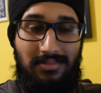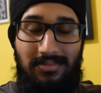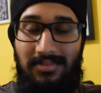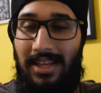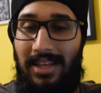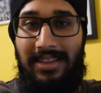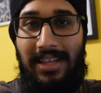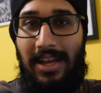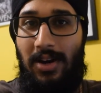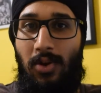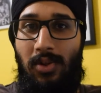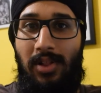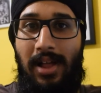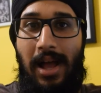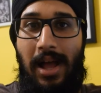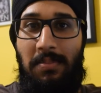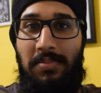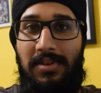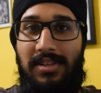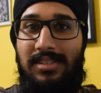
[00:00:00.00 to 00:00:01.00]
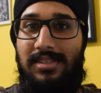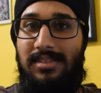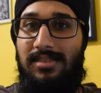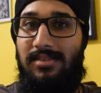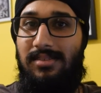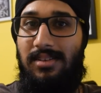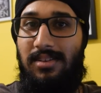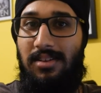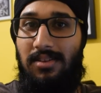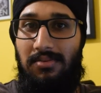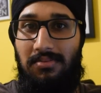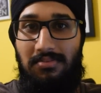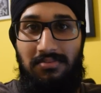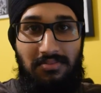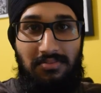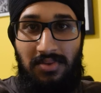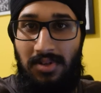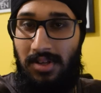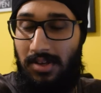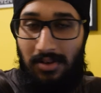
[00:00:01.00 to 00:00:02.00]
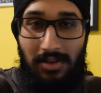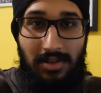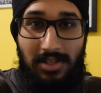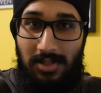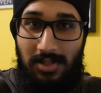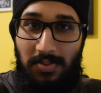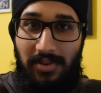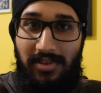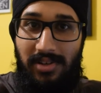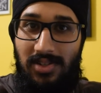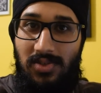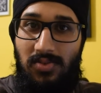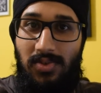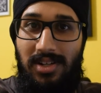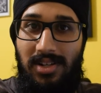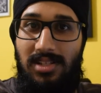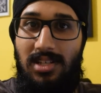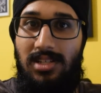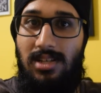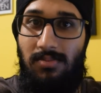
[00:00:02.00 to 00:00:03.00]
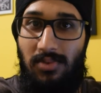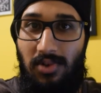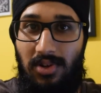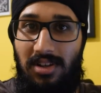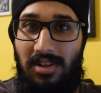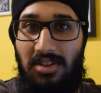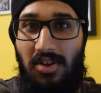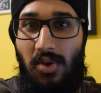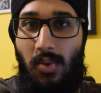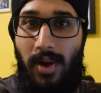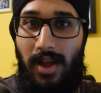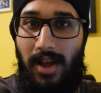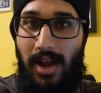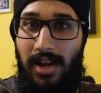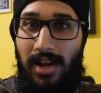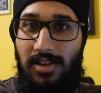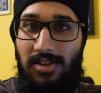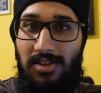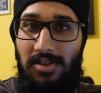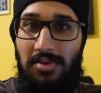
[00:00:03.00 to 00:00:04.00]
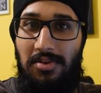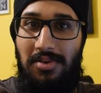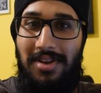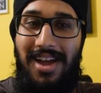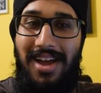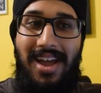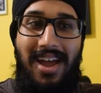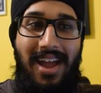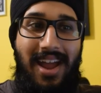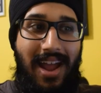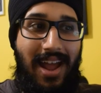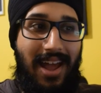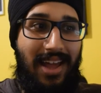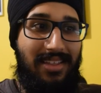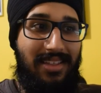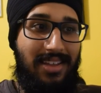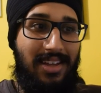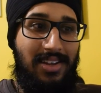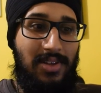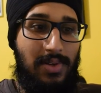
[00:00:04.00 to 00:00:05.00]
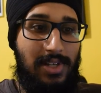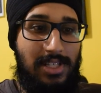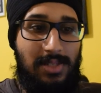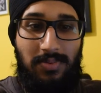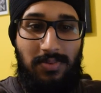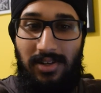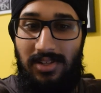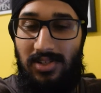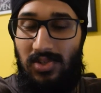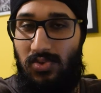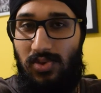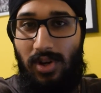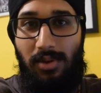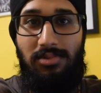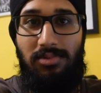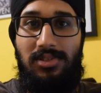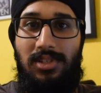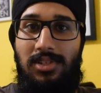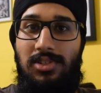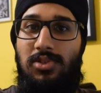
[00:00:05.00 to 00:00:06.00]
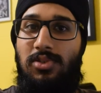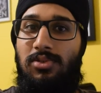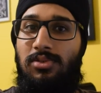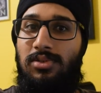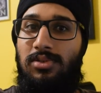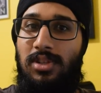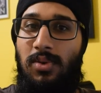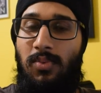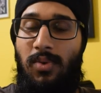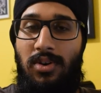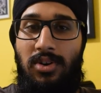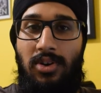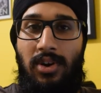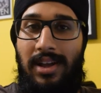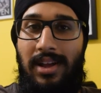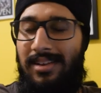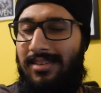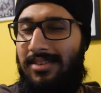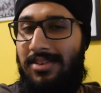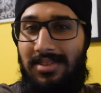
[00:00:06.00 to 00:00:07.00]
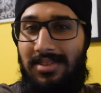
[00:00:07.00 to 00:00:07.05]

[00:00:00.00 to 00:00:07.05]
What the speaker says: then that all happens, you know, you experience racism looking the way I do, and then you experience troubles in schools and whatnot, and